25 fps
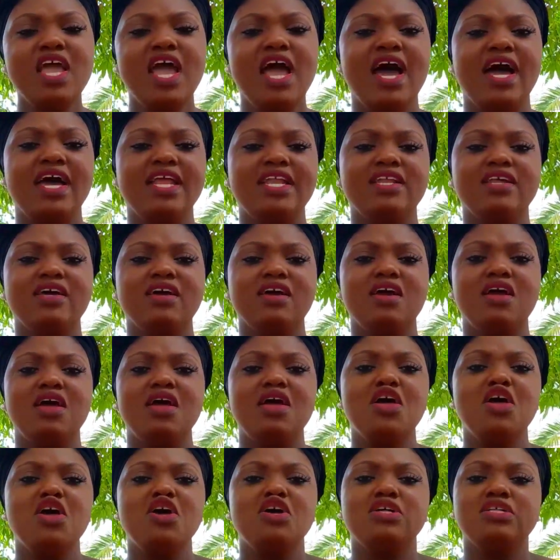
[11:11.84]
and
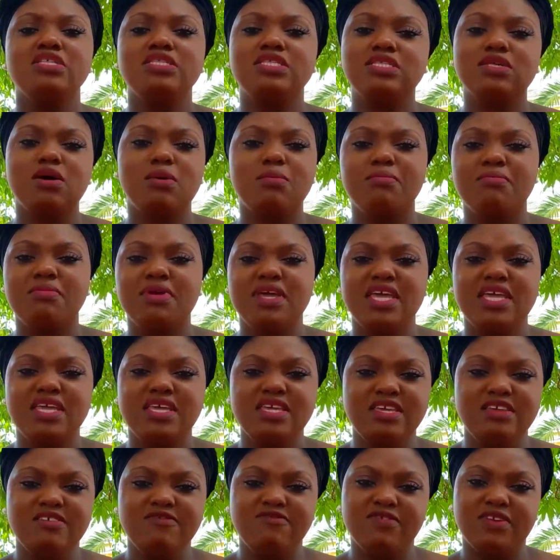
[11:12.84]
some may
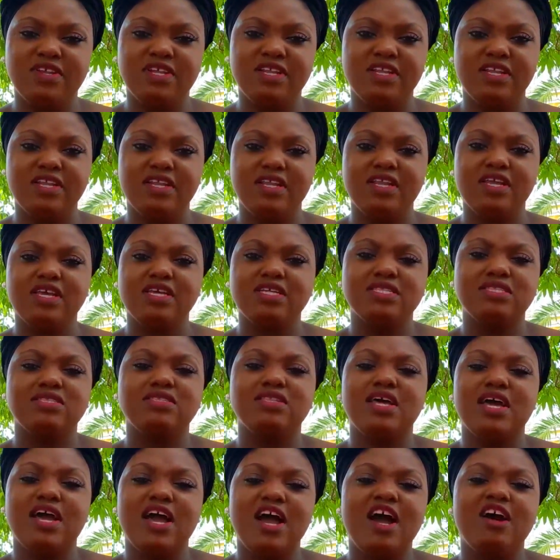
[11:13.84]
even
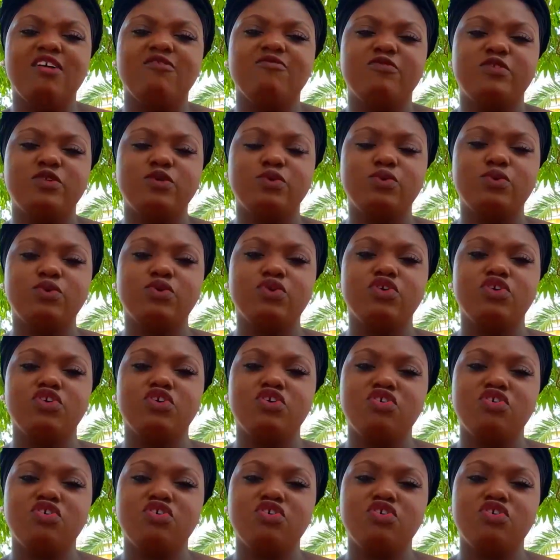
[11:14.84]
have to